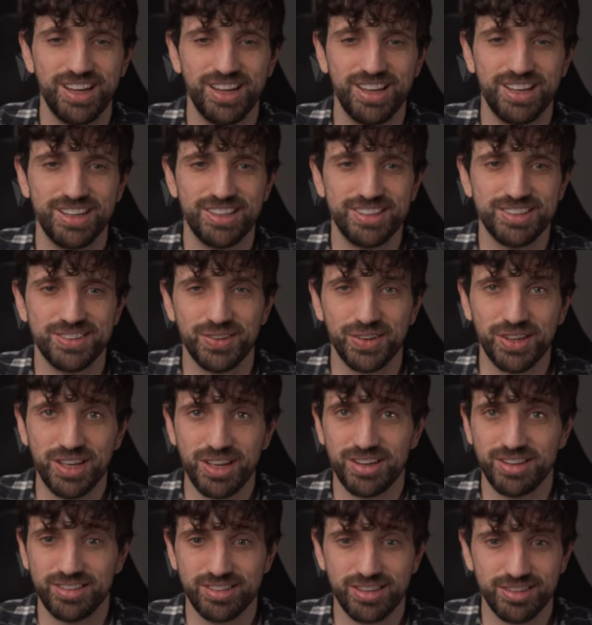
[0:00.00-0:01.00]
And
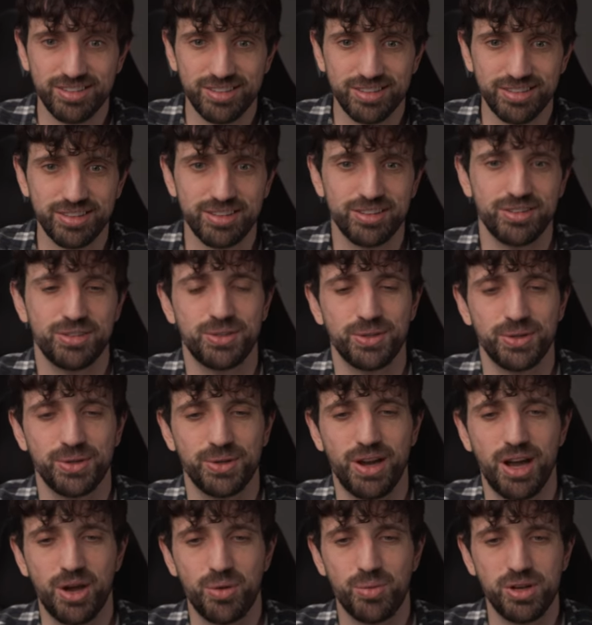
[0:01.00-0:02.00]
okay, let's get started.
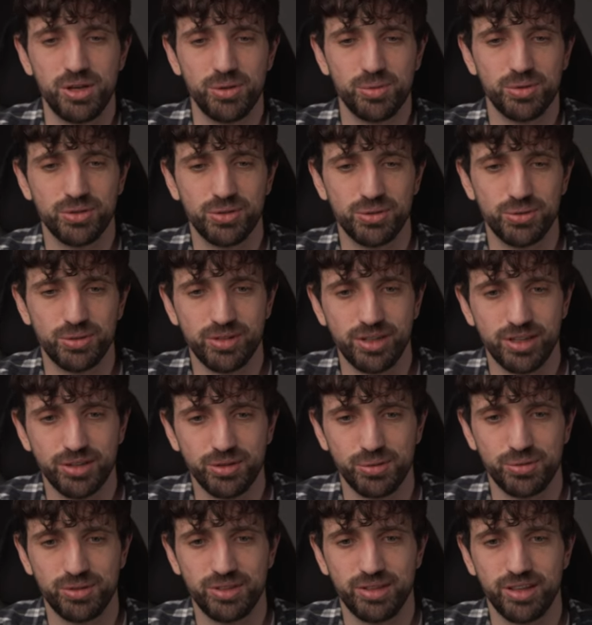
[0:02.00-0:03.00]
So I really want to
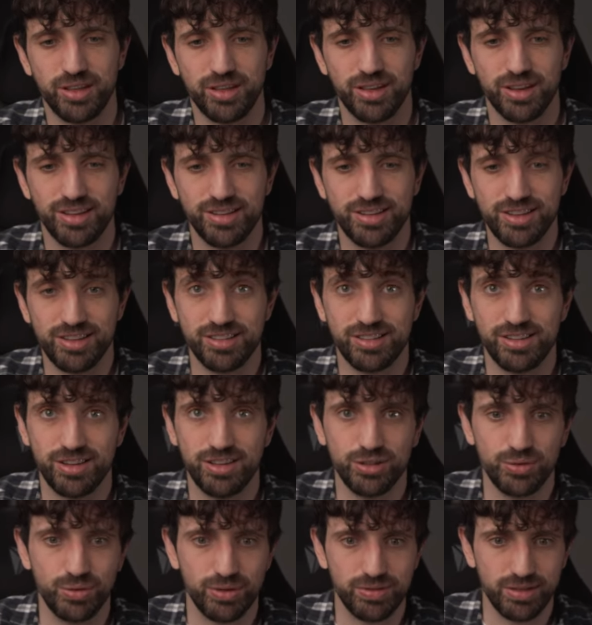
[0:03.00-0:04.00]
start using
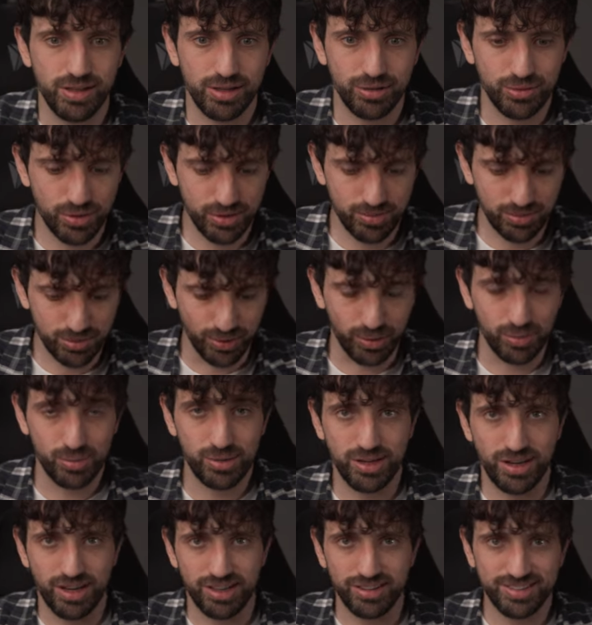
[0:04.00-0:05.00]
Next.js with TypeScript, so I
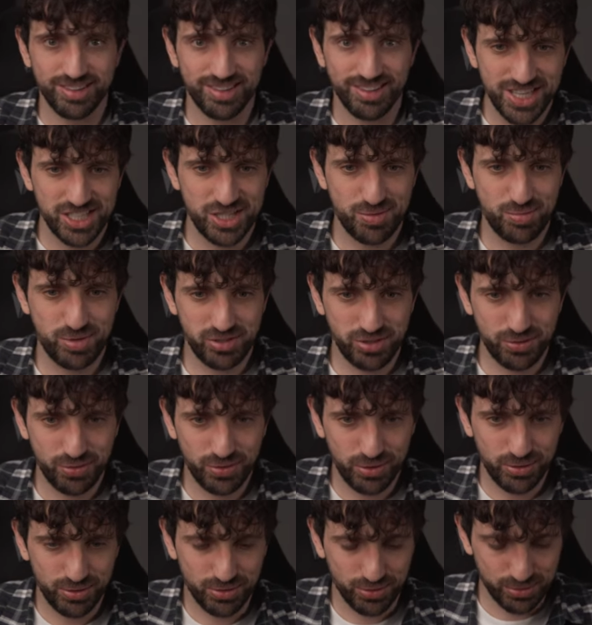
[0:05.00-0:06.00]
will ask
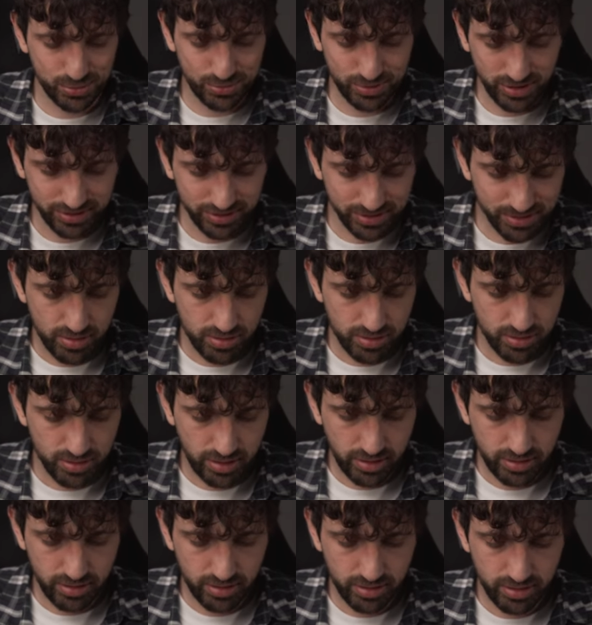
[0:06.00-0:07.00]
GPT-3 to do that. Or
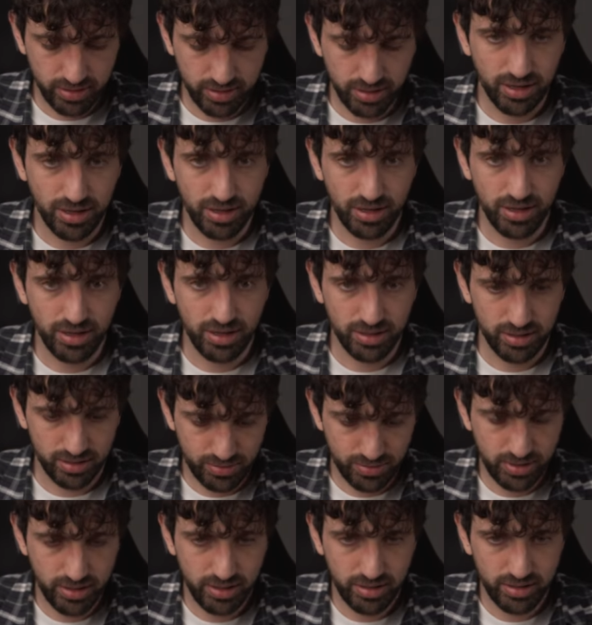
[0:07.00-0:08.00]
can I
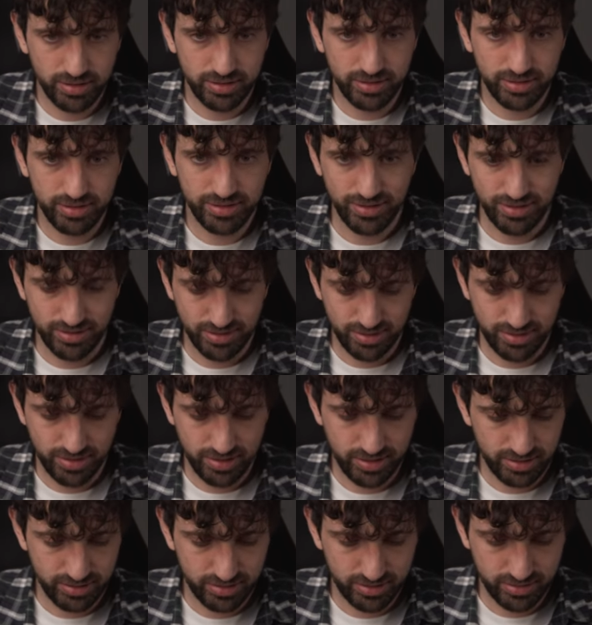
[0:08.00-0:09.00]
create a
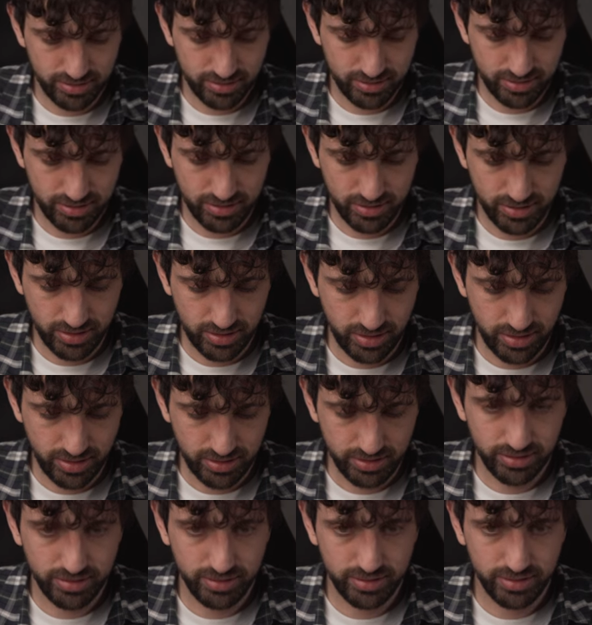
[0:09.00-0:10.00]

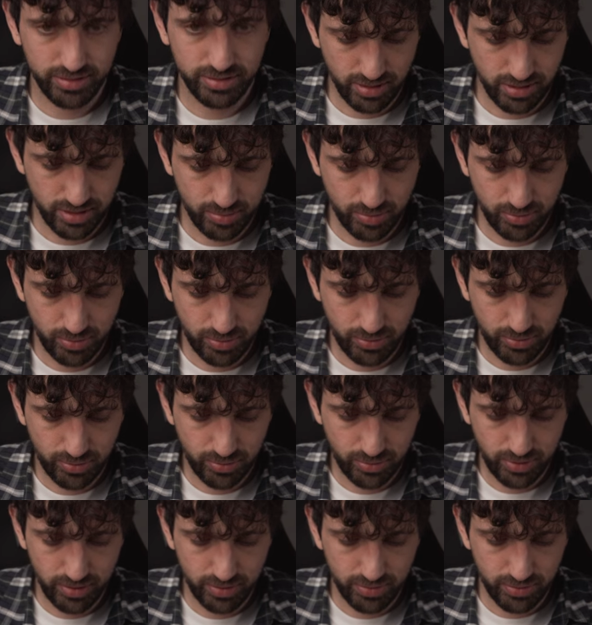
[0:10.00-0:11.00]
Next.js app
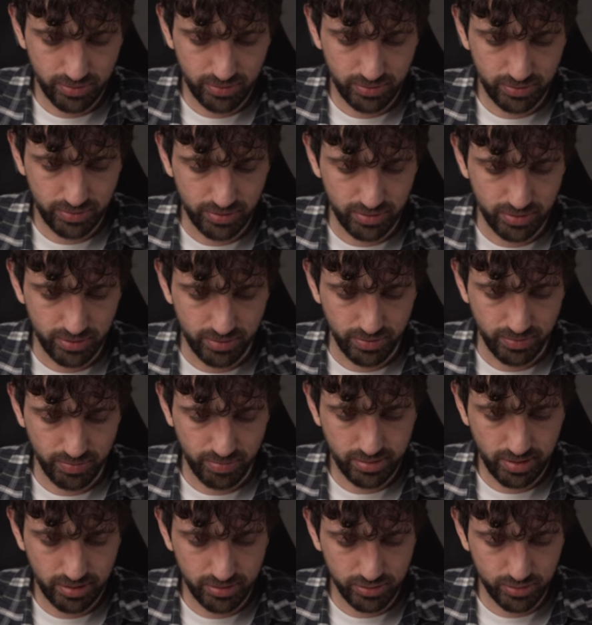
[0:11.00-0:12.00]
with the
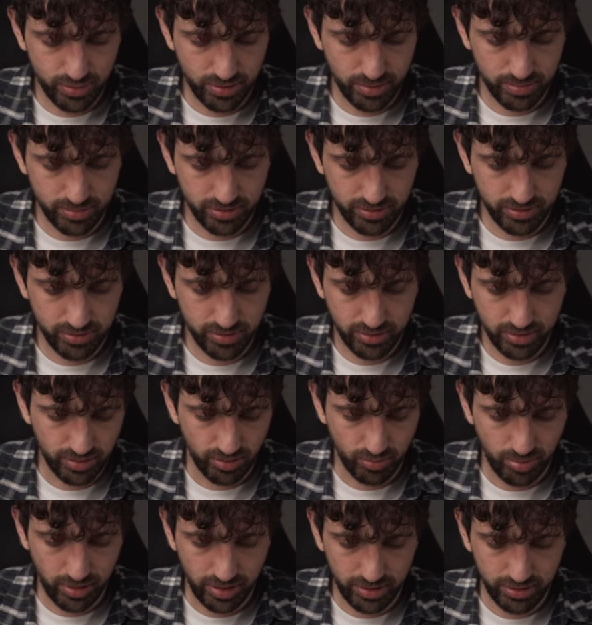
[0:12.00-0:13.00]
TypeScript
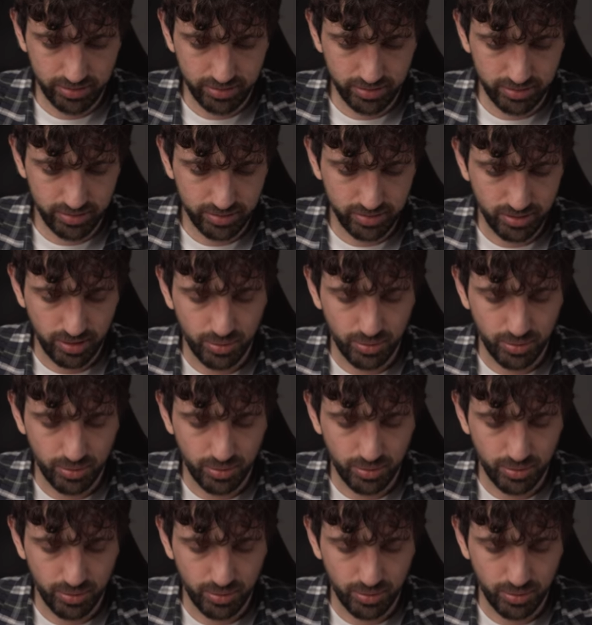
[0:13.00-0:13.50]
templates?